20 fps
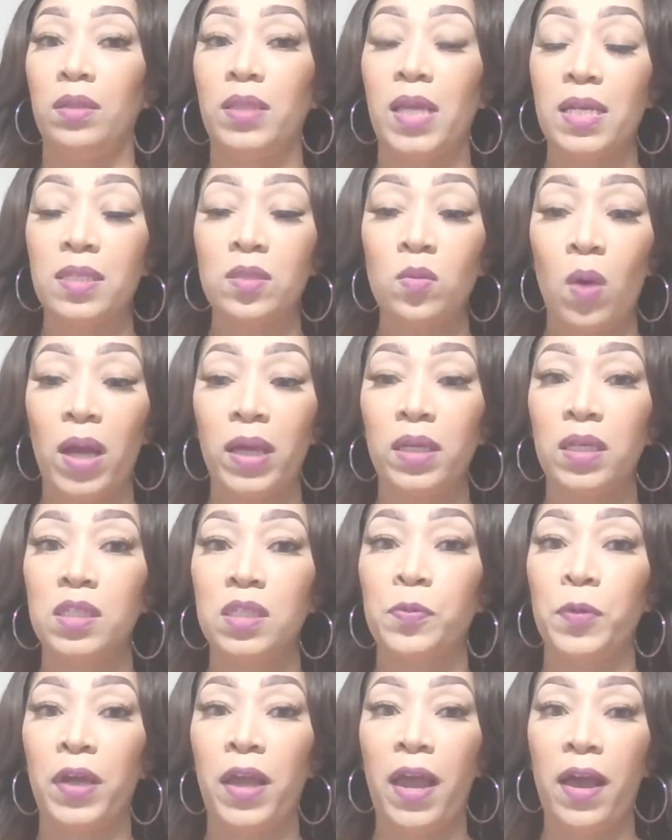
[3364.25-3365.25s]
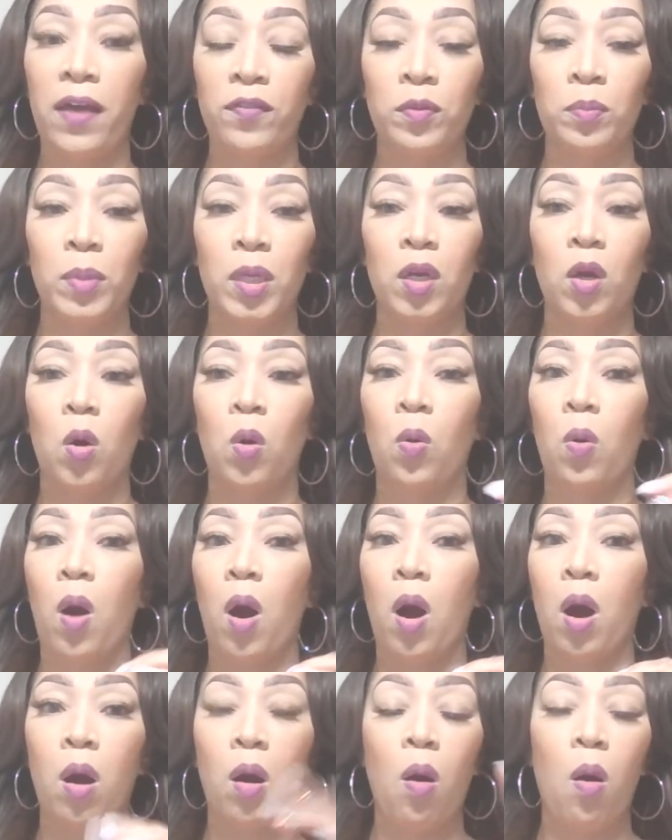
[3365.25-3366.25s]
That's why he's been having me go
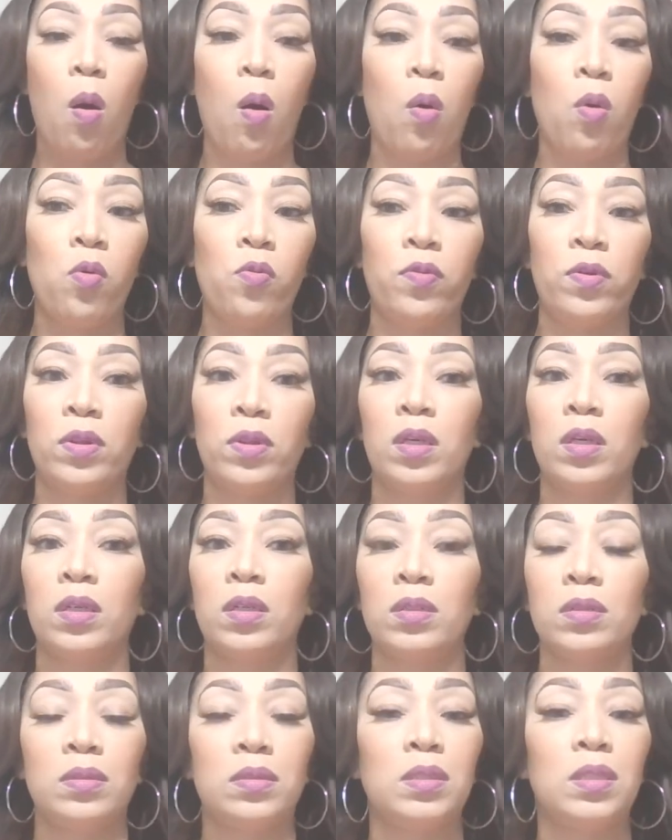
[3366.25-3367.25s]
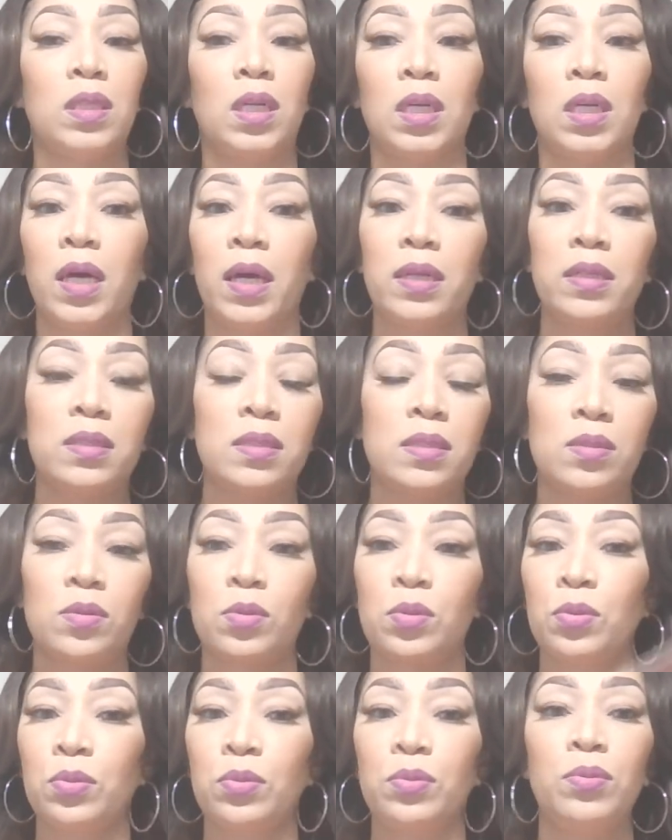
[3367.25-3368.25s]
all over to the gutters
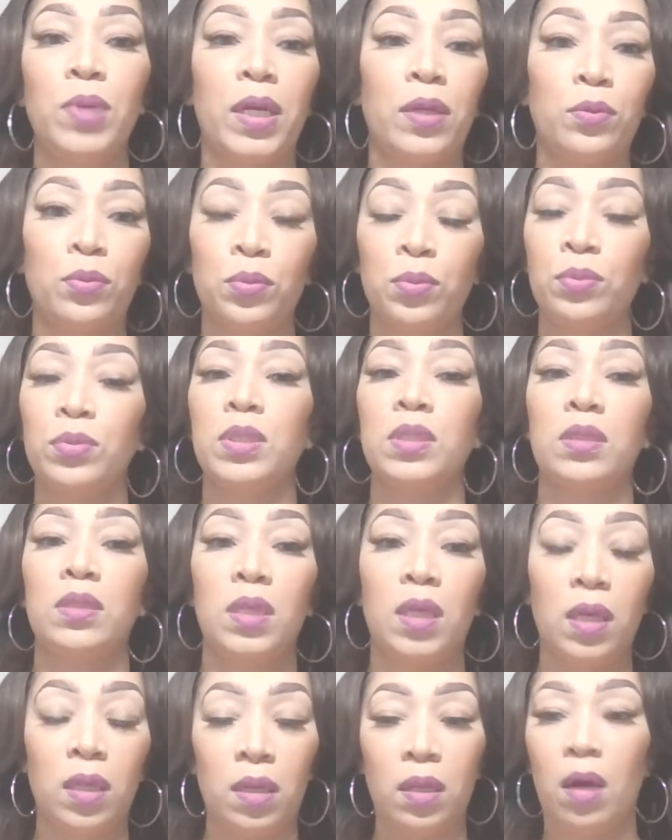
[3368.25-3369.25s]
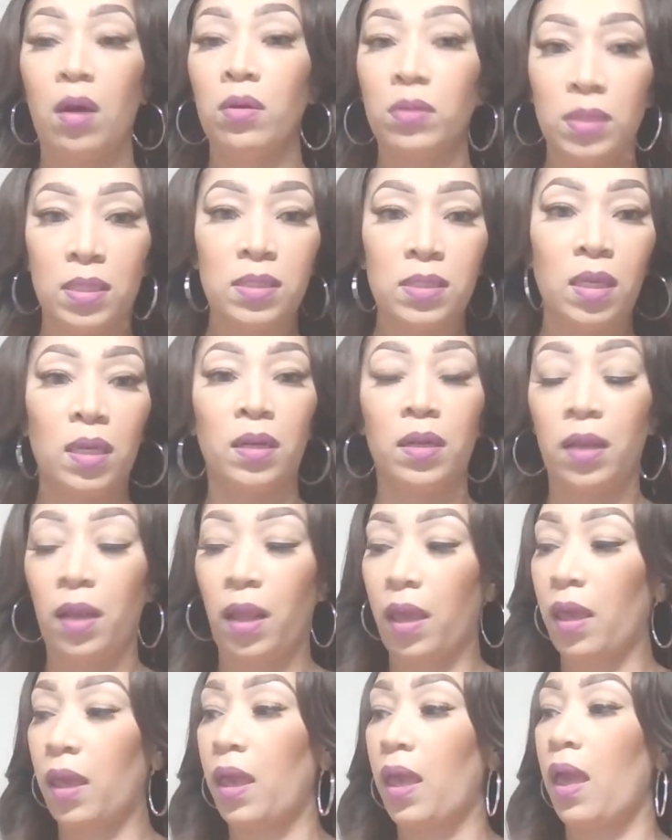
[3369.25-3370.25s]
through and through to the on this
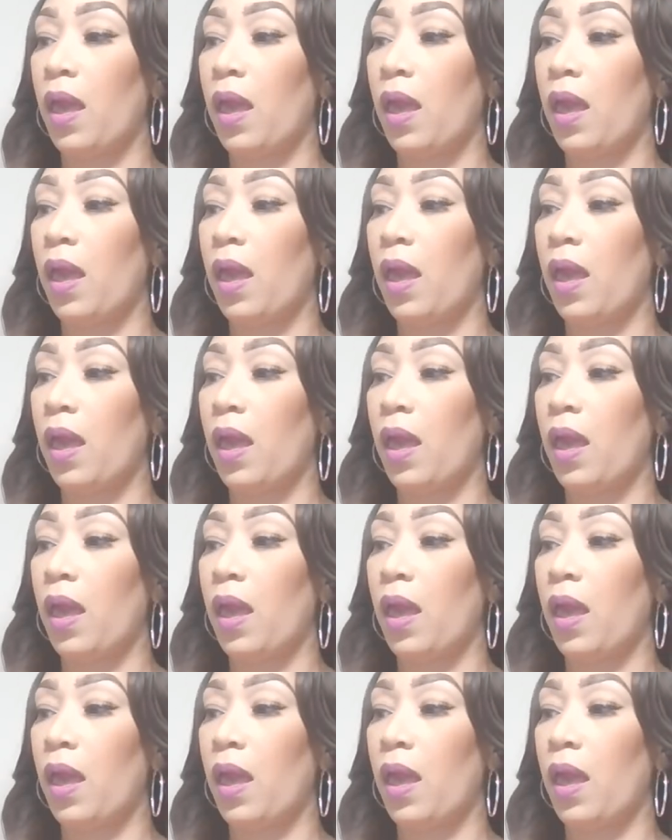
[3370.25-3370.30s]
internet.